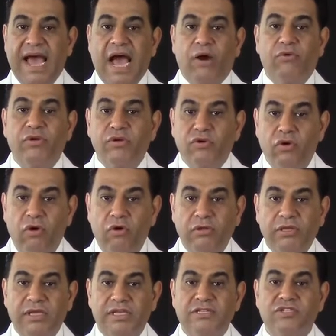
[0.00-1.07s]
Our
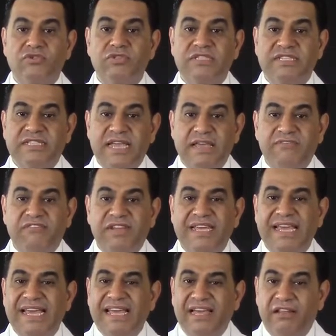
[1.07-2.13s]
goal is to
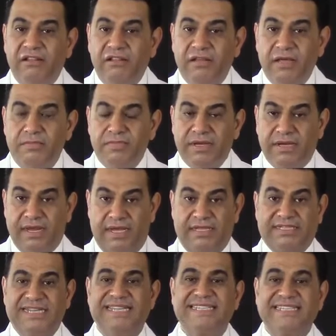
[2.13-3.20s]
safely
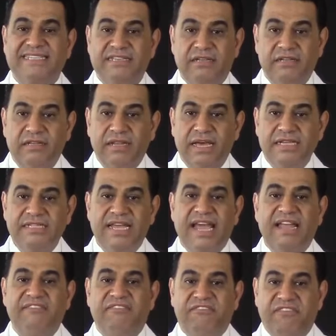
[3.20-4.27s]
eliminate cellulite
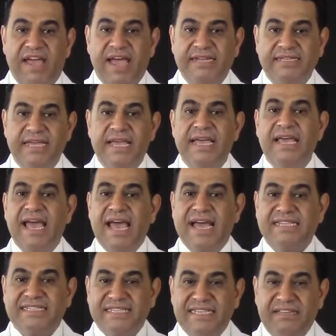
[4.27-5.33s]
and fat
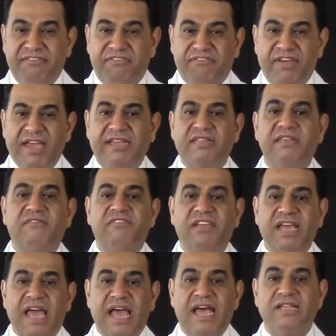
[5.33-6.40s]
as
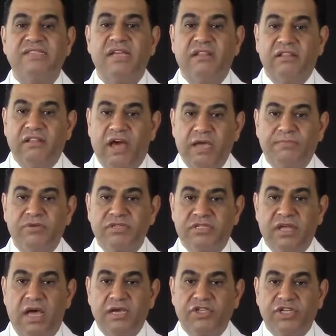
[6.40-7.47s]
effectively as
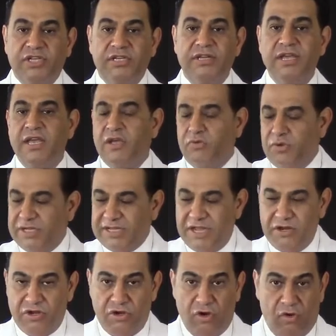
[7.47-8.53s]
liposuction
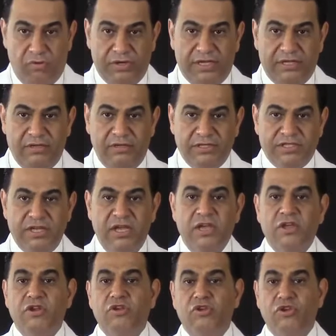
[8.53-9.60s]
with no needles,
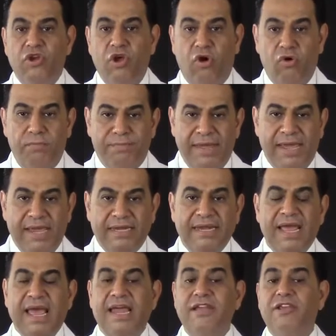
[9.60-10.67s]
no pain,
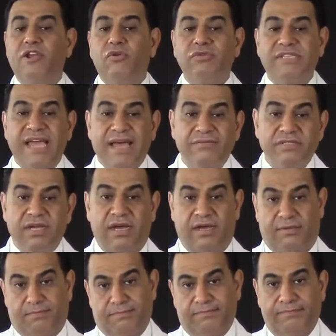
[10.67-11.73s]
and no
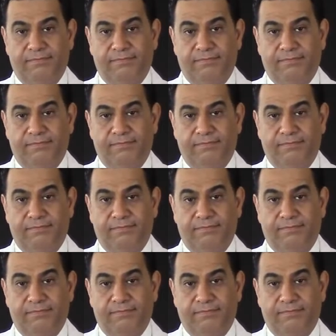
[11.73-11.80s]
downtime.